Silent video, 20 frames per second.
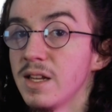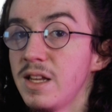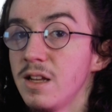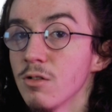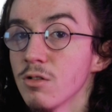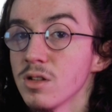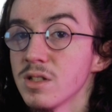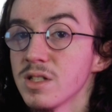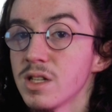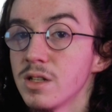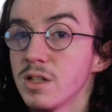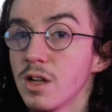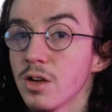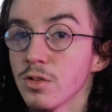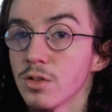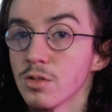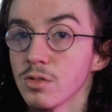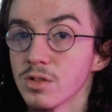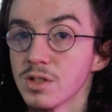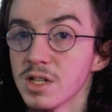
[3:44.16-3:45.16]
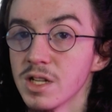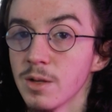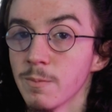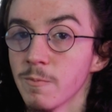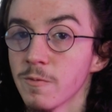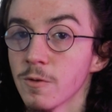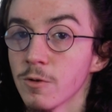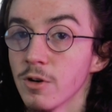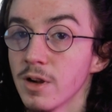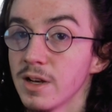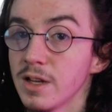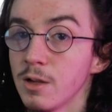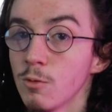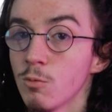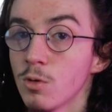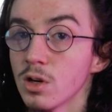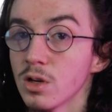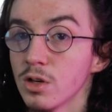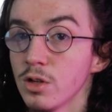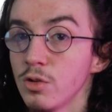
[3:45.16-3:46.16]
here is another tip for
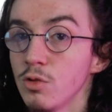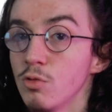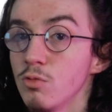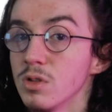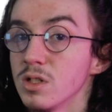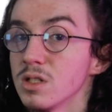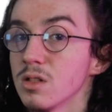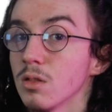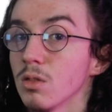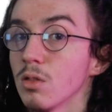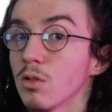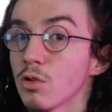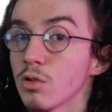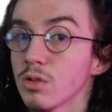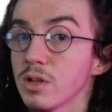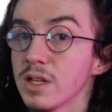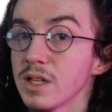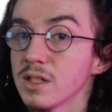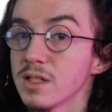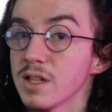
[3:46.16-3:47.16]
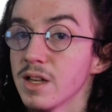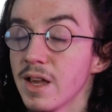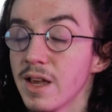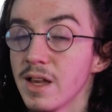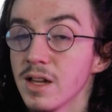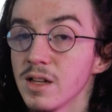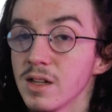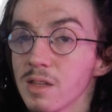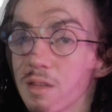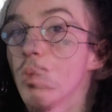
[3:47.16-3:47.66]
anyone who is learning to edit.